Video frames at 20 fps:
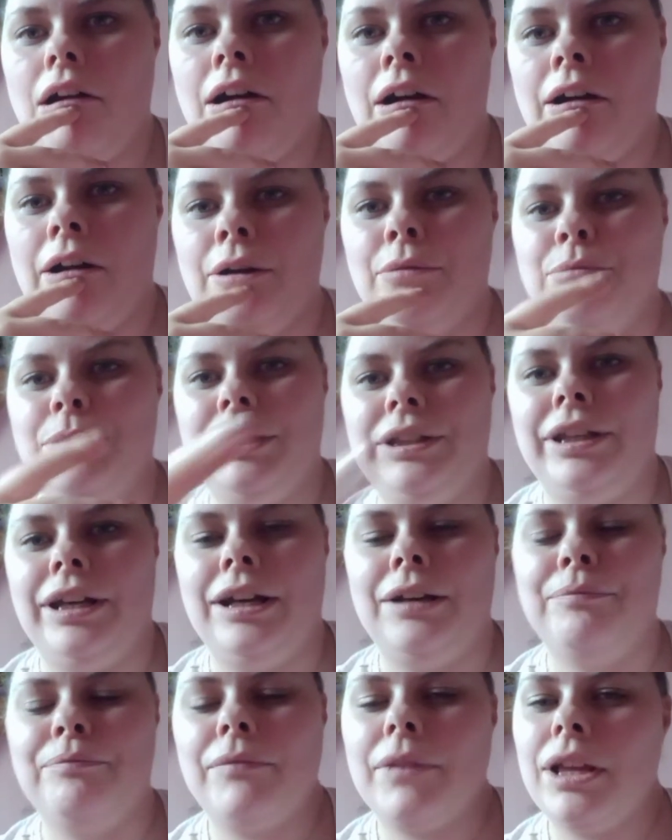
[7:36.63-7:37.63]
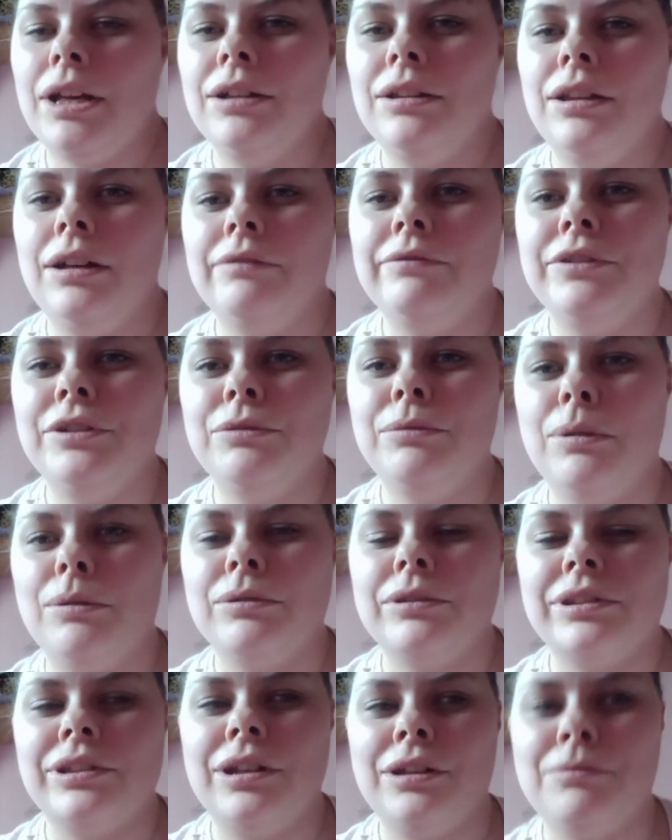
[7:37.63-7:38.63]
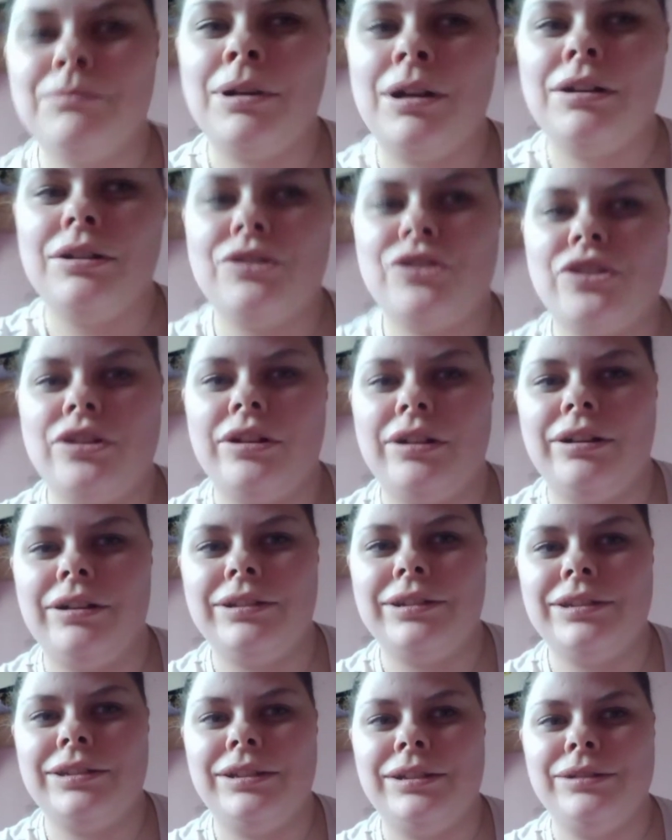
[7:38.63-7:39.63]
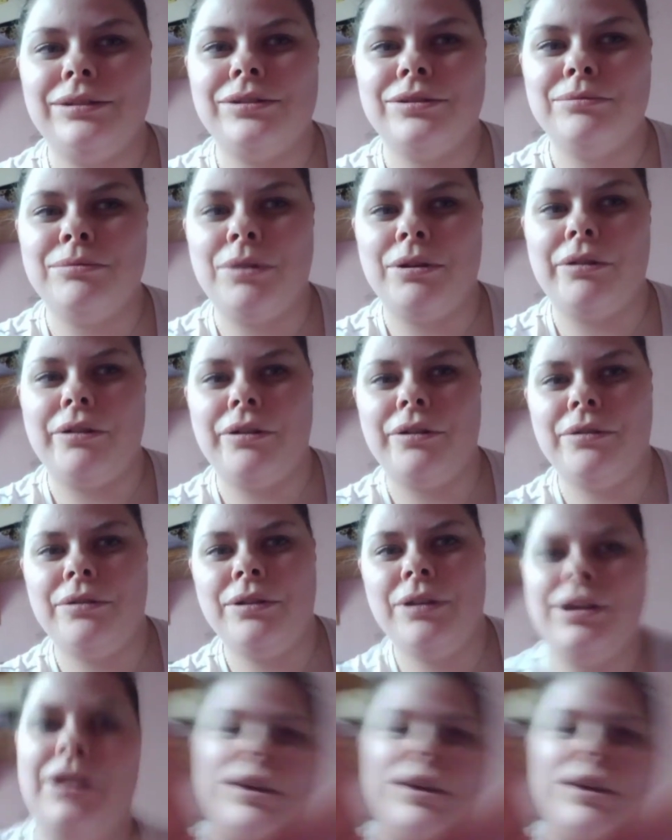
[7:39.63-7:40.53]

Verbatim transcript: Um, yeah, I love you all so much, and I'll see you tomorrow.